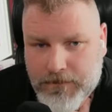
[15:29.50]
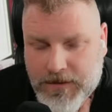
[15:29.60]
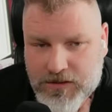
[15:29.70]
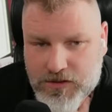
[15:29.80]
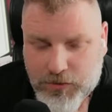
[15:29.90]

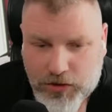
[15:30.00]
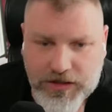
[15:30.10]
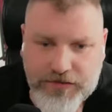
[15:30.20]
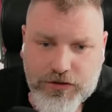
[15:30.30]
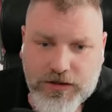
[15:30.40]
So I'm going to
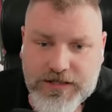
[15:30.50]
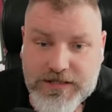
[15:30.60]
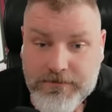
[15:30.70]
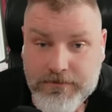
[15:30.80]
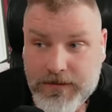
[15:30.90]
leave you
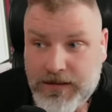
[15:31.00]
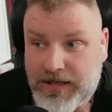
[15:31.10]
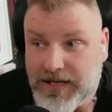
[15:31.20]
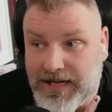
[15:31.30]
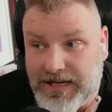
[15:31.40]
guys,
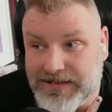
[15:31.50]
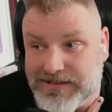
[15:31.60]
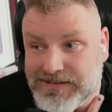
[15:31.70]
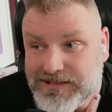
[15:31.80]
and